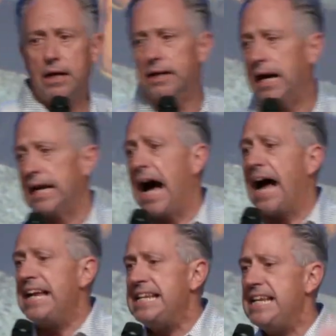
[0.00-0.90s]
God,
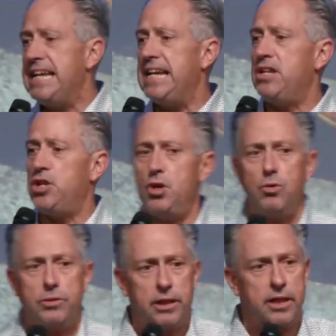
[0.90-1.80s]
I need you
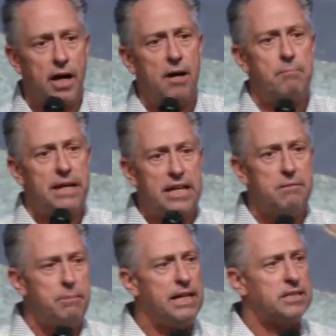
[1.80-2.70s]
to come
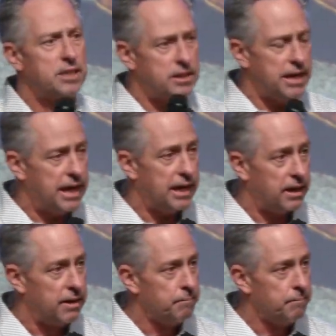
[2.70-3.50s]
in me today.